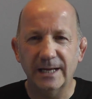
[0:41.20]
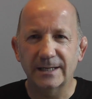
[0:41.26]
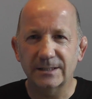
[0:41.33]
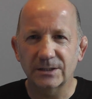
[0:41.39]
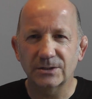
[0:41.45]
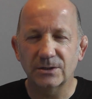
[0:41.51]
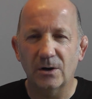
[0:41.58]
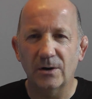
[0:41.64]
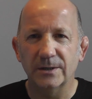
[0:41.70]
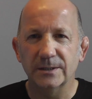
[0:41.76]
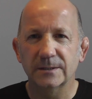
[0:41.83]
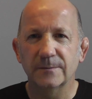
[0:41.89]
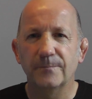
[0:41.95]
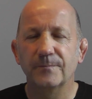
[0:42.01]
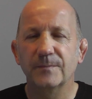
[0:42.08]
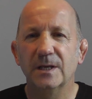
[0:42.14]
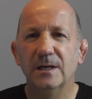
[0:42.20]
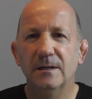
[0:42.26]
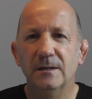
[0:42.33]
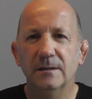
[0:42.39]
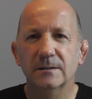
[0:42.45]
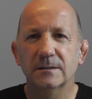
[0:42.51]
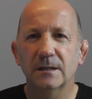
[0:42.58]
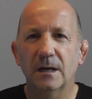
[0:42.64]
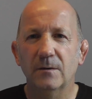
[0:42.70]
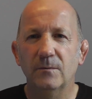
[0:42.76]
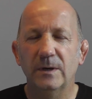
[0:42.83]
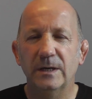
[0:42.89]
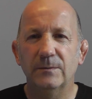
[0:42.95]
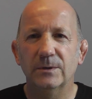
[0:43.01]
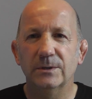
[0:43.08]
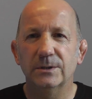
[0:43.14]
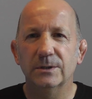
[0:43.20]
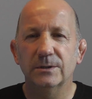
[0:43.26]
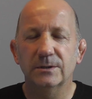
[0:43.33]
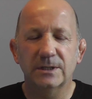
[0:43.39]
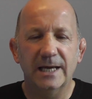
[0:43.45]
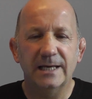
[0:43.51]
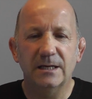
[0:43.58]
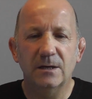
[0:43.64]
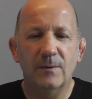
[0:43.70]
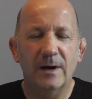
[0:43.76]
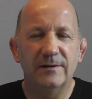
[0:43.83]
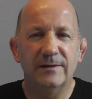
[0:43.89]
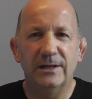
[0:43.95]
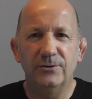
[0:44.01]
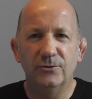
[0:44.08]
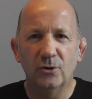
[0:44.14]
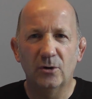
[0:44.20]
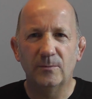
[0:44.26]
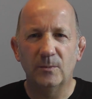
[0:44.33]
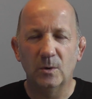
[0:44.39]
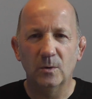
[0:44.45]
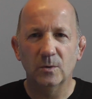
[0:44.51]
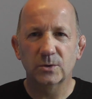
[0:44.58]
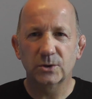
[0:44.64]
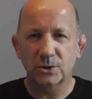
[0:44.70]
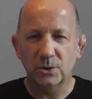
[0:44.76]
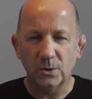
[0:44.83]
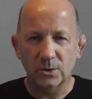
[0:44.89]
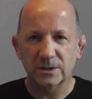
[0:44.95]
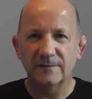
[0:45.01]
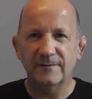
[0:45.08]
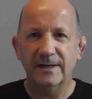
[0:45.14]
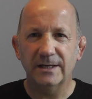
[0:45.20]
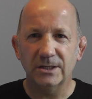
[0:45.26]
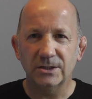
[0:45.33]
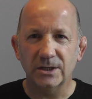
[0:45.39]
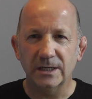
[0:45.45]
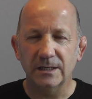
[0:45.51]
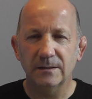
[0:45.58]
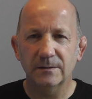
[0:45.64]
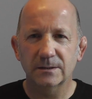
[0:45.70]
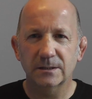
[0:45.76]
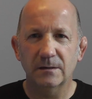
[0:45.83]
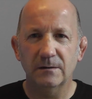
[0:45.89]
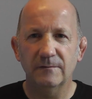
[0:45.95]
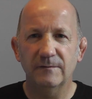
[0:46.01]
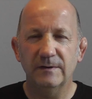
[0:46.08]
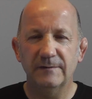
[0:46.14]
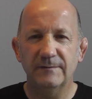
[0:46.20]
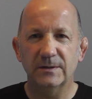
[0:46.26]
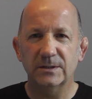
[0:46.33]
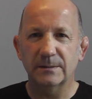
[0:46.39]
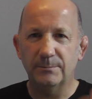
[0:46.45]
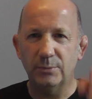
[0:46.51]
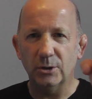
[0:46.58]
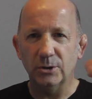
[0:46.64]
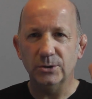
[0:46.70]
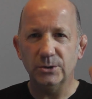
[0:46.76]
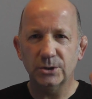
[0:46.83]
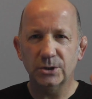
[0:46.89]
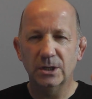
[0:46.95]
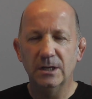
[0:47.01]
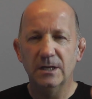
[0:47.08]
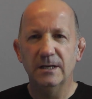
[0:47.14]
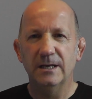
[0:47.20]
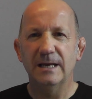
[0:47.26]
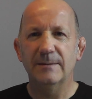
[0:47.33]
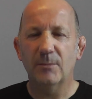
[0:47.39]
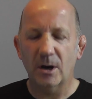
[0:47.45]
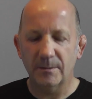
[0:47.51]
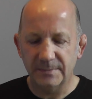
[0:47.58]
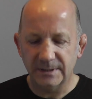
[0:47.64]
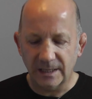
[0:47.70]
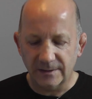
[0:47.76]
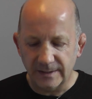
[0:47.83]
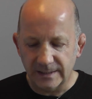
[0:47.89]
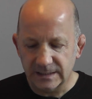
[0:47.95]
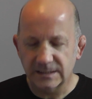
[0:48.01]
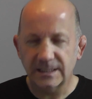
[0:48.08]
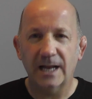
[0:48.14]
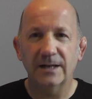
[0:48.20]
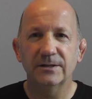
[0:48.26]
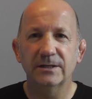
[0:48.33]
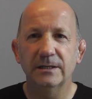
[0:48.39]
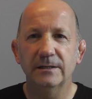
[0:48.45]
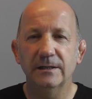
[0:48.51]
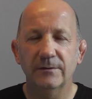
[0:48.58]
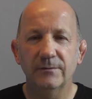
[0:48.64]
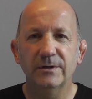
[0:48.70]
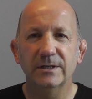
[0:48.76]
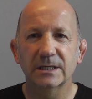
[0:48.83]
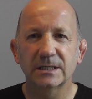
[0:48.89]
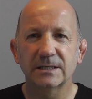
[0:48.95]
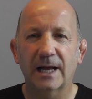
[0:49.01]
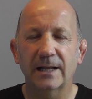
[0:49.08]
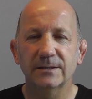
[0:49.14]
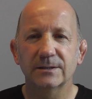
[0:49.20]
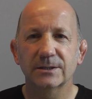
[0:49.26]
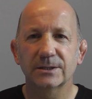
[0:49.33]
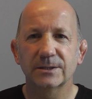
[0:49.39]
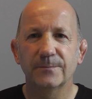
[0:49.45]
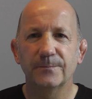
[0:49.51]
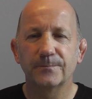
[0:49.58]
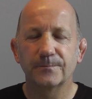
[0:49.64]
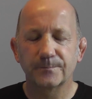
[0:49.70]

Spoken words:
exercise. So we would take away their normal source of energy. So if it's a punch, it might be that they're in a stance